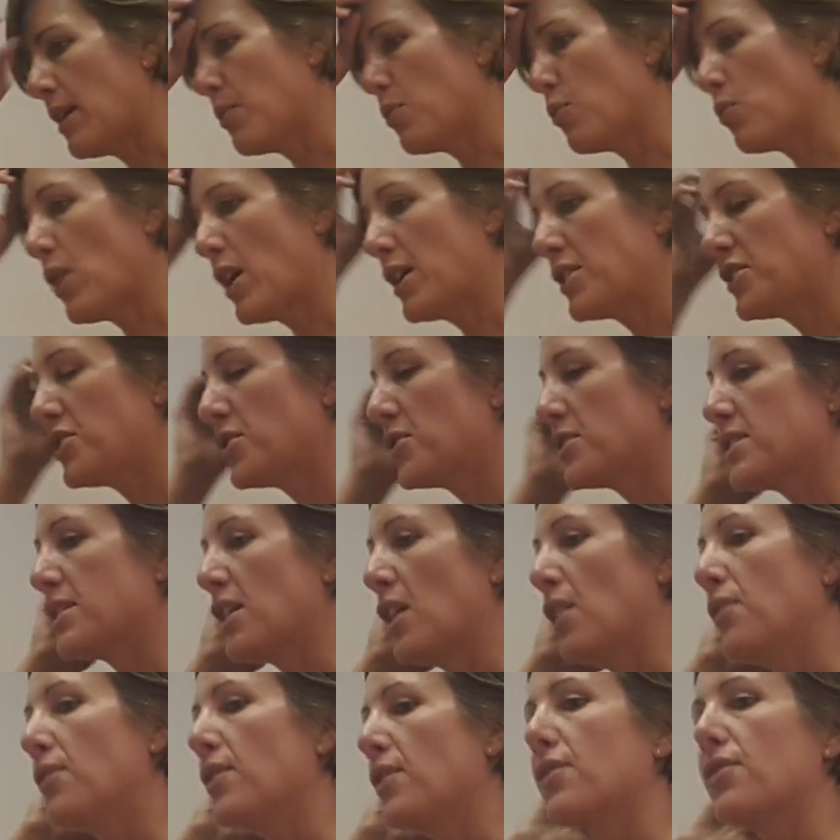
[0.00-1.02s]
watch
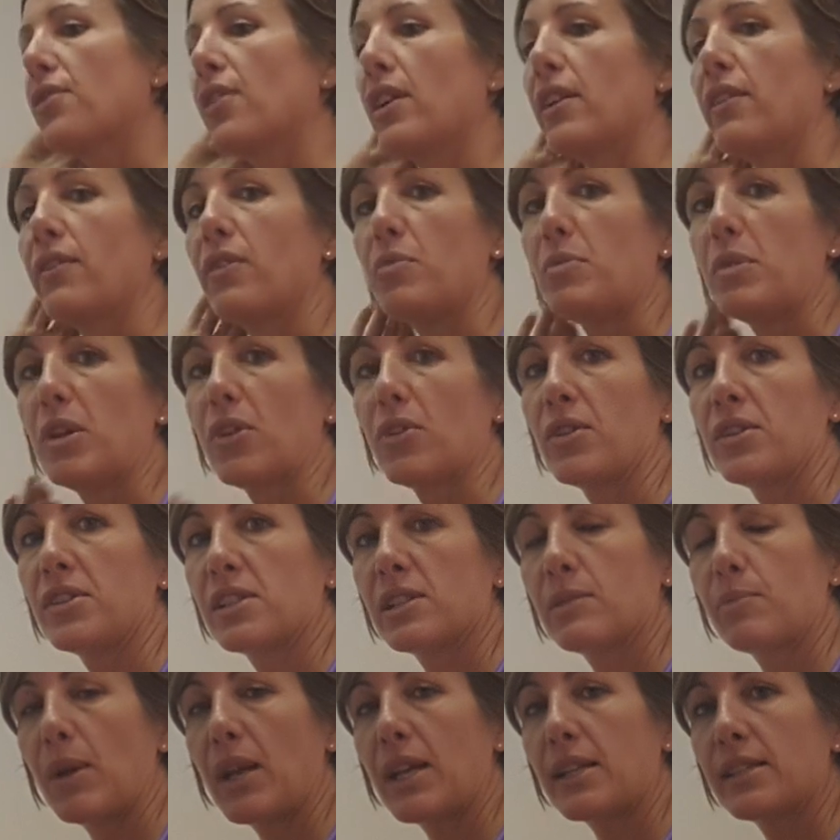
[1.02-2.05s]
yourself in front of a mirror and
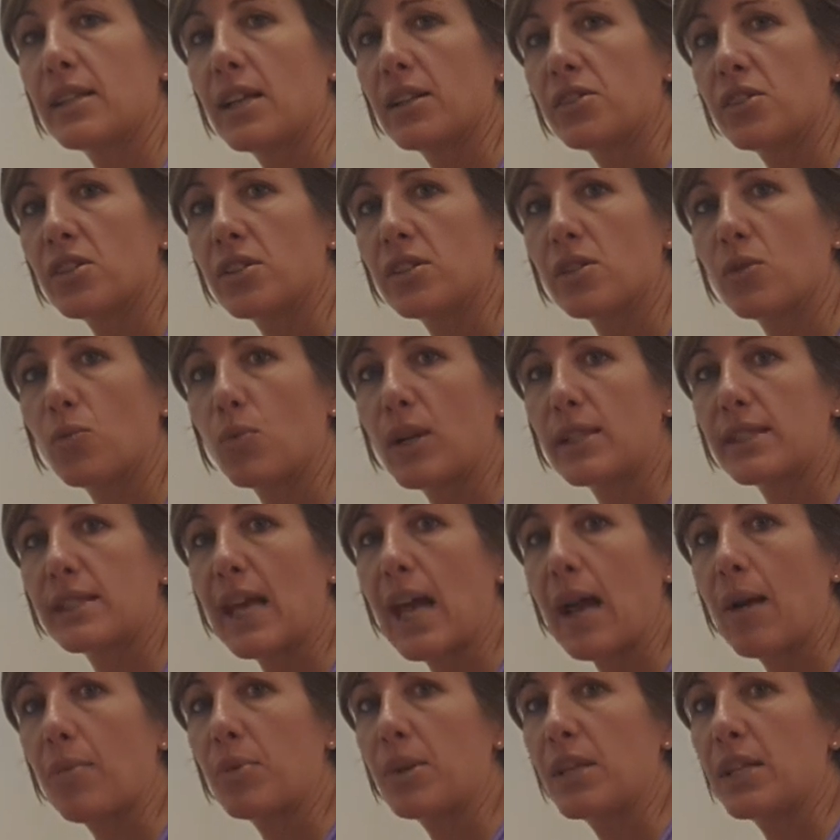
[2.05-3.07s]
just pay attention to what's
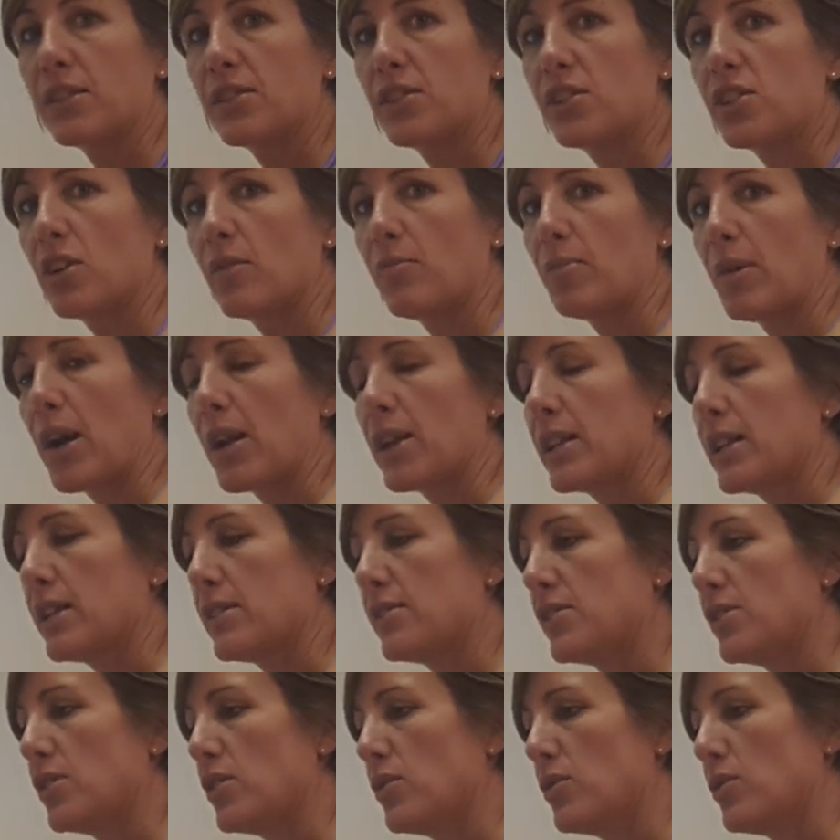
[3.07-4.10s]
happening to your body
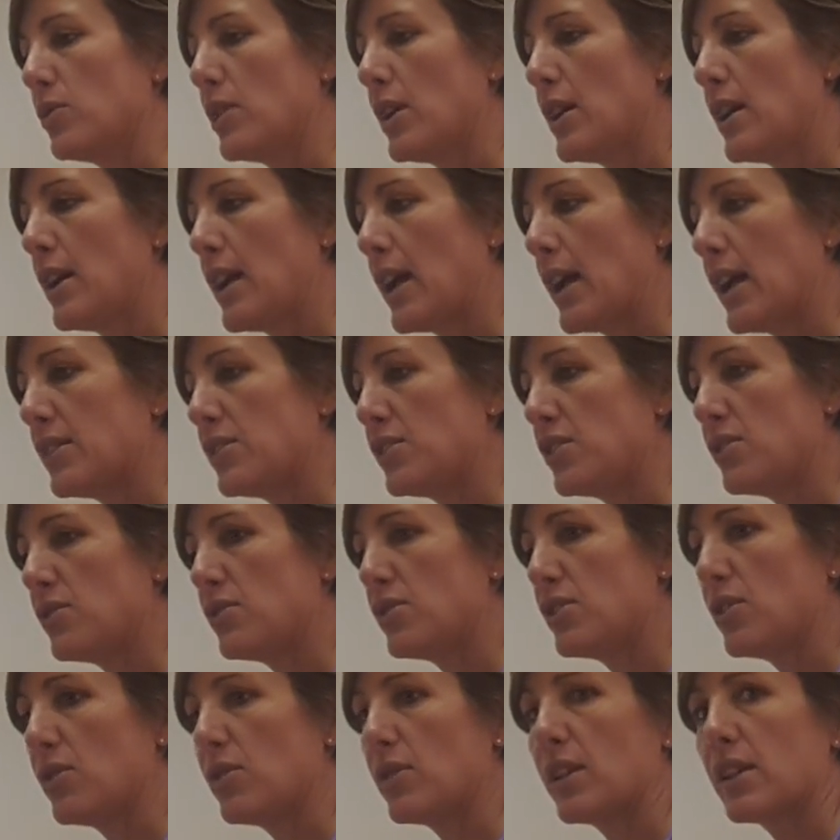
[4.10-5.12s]
as you
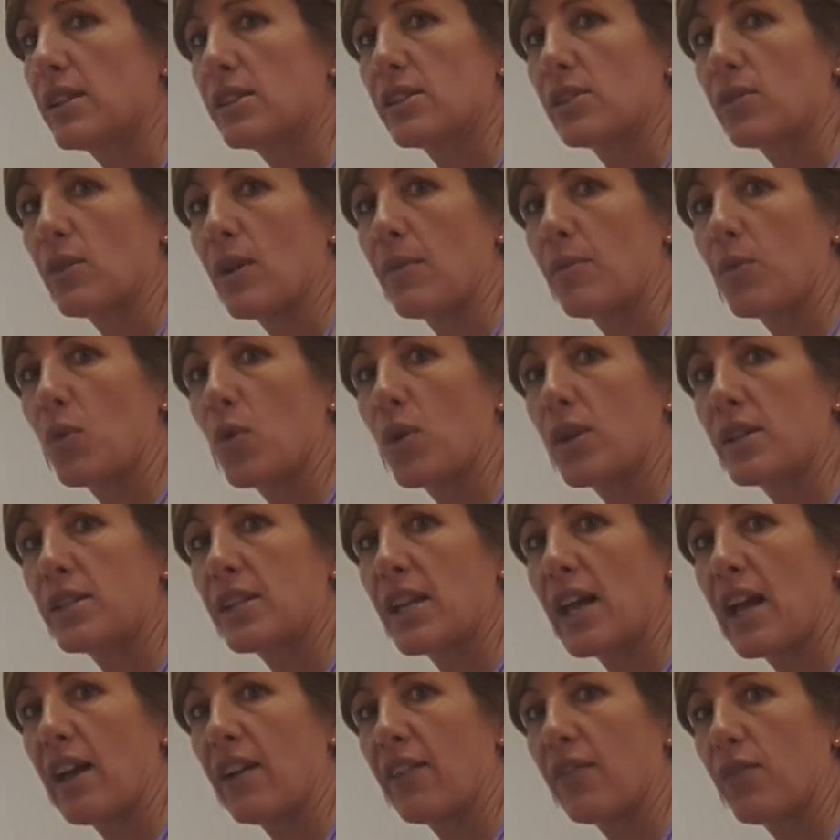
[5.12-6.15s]
do this. So I'm going
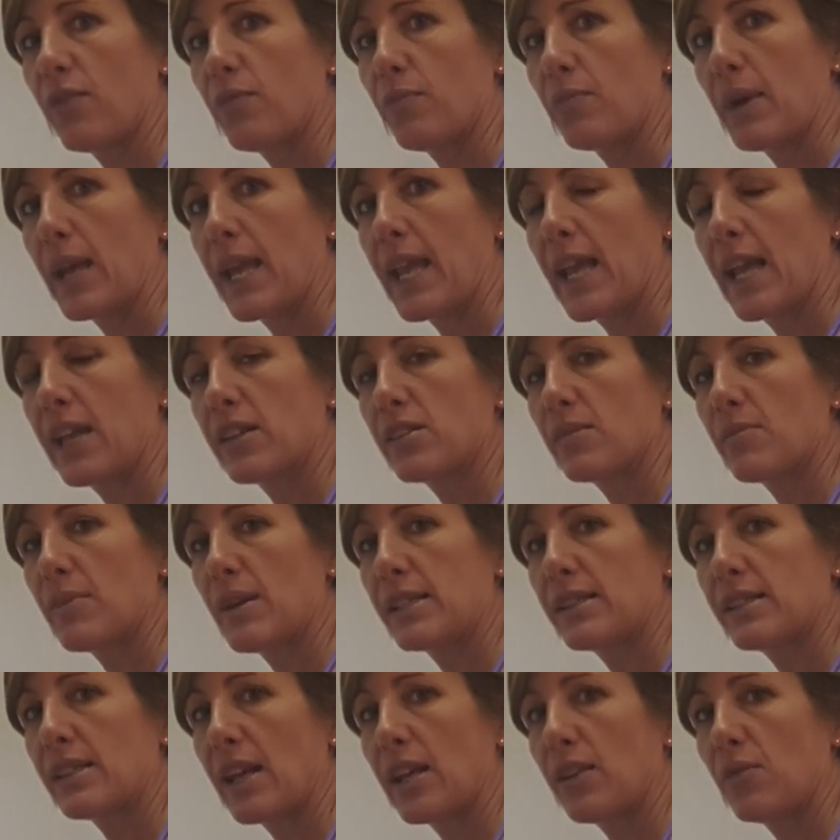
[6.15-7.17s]
to have my hand on
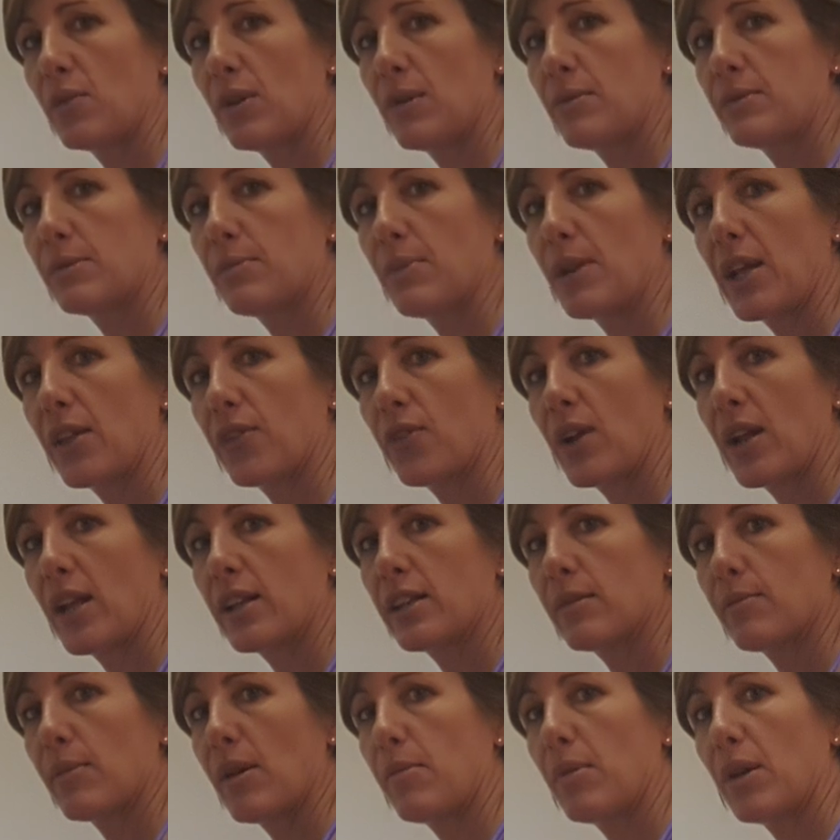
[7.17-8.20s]
my side ribs, my other
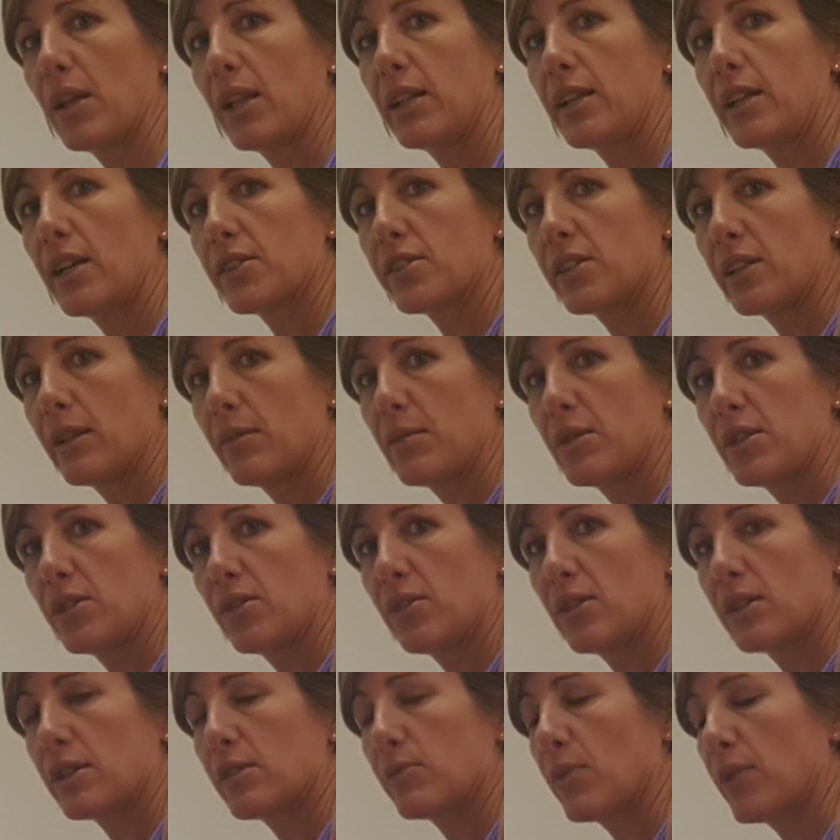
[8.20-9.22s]
hand on my belly. Actually, let me
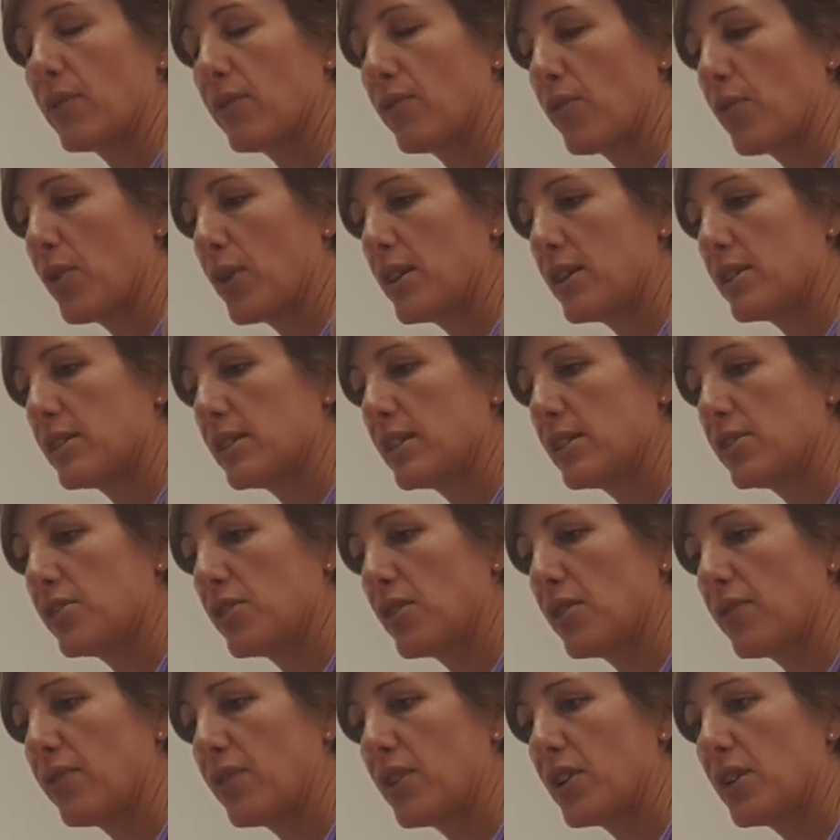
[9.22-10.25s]
do this one for you. It's
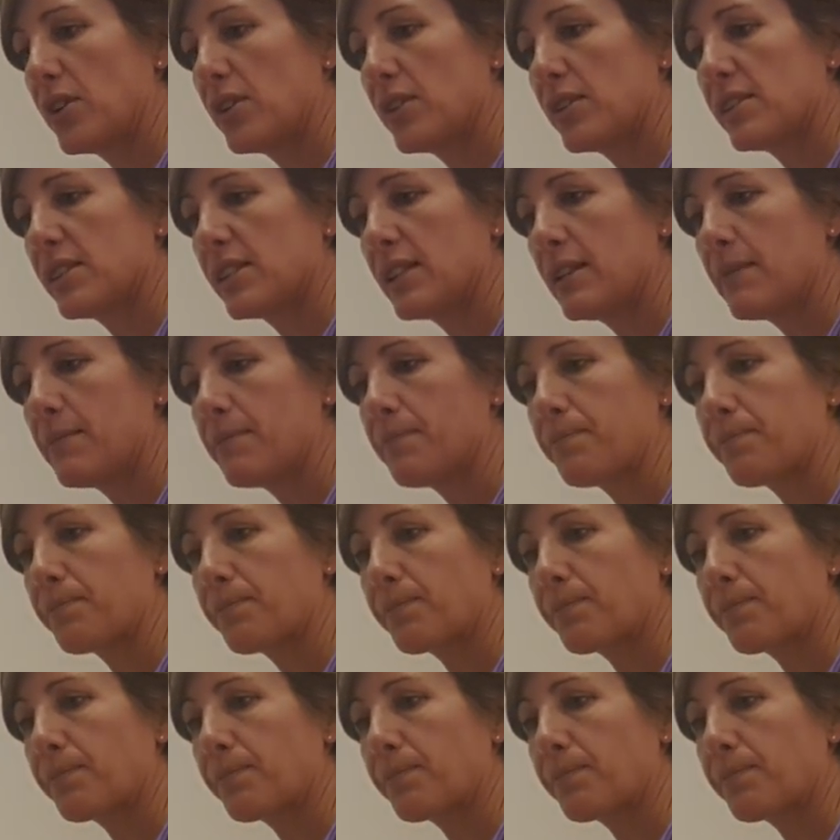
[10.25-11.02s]
easier for you to see.